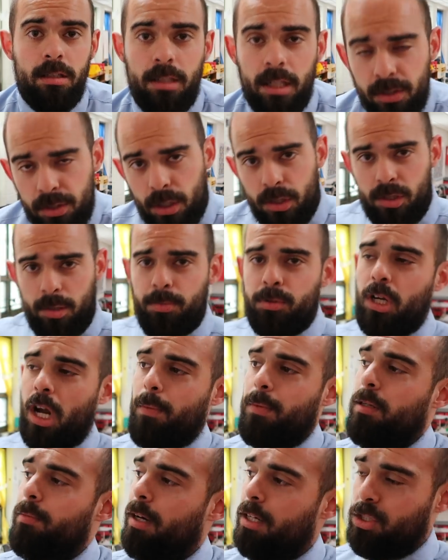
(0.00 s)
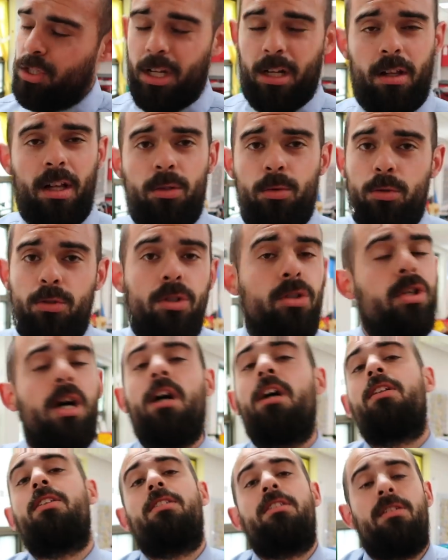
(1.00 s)
consider subscribing to my channel. I do
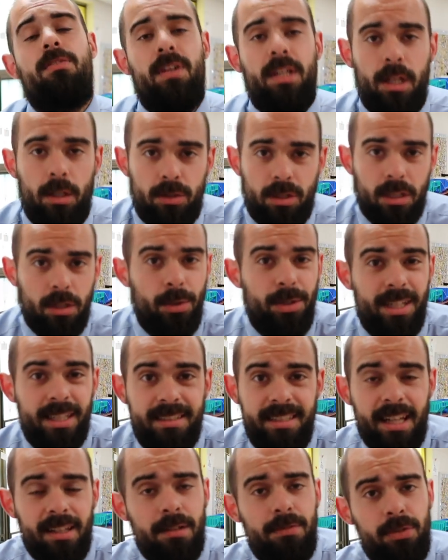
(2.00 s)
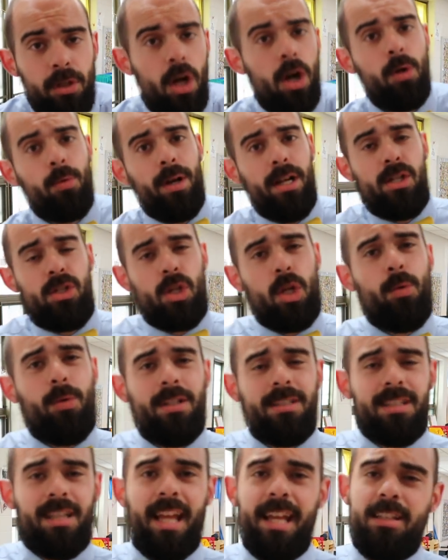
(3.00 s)
tons of videos, including a daily vlog where I show you
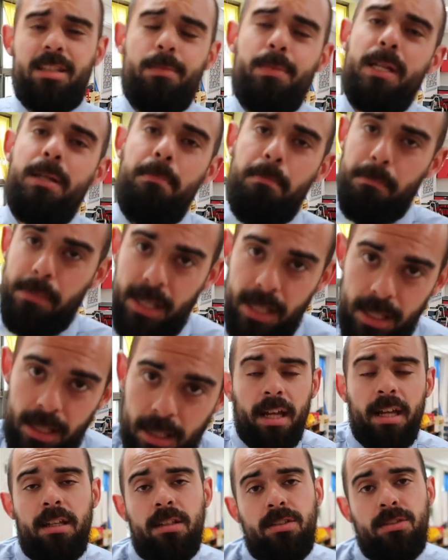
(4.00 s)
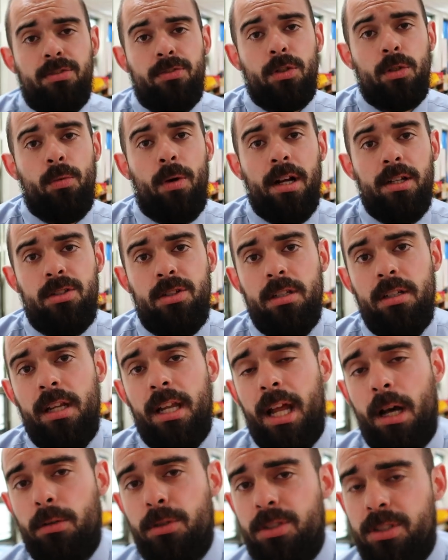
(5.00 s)
what it's like to be me. Thanks for watching,
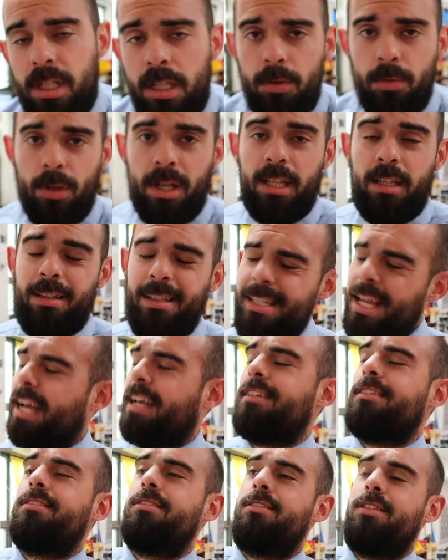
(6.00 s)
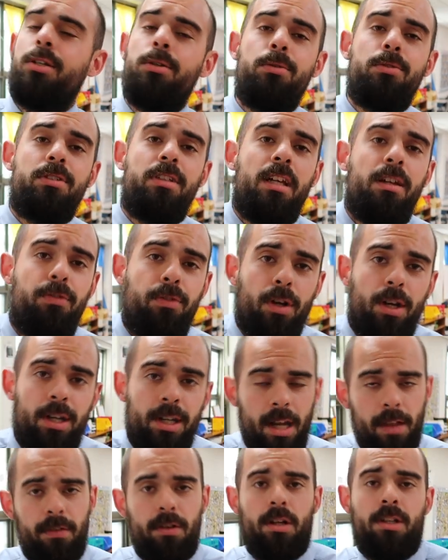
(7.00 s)
and I'll see you next Tuesday for
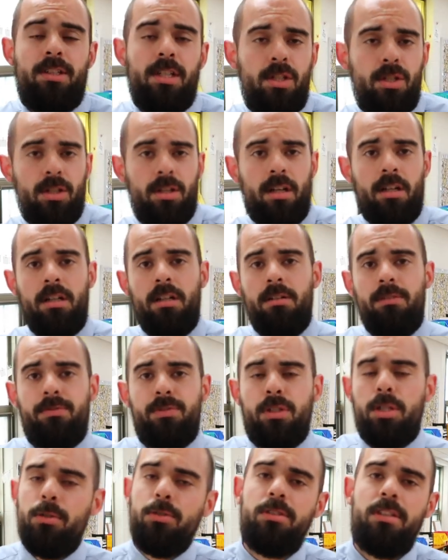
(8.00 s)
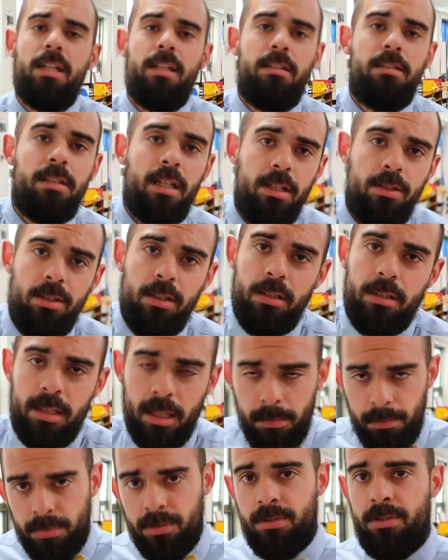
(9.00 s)
another edition of Tuesday Teaching
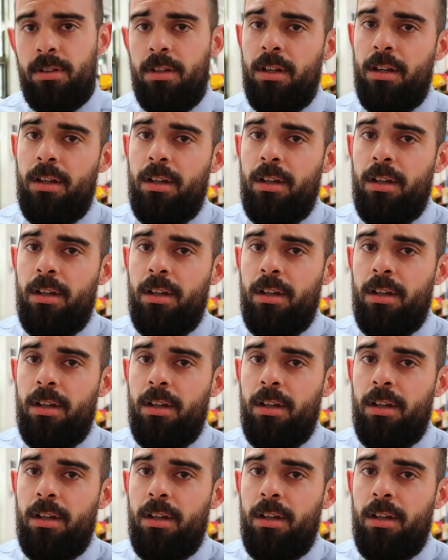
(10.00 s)
Tips.